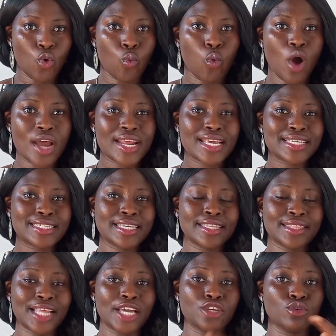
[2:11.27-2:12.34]
what is
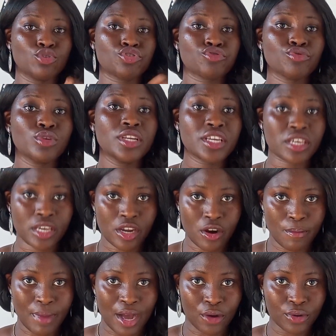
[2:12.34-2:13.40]
it that you truly care
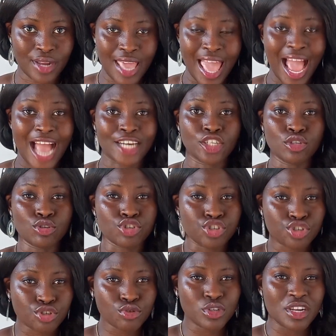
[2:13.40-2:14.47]
about and you
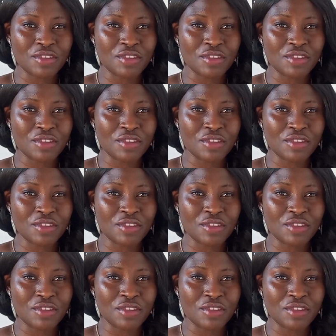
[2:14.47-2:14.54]
should,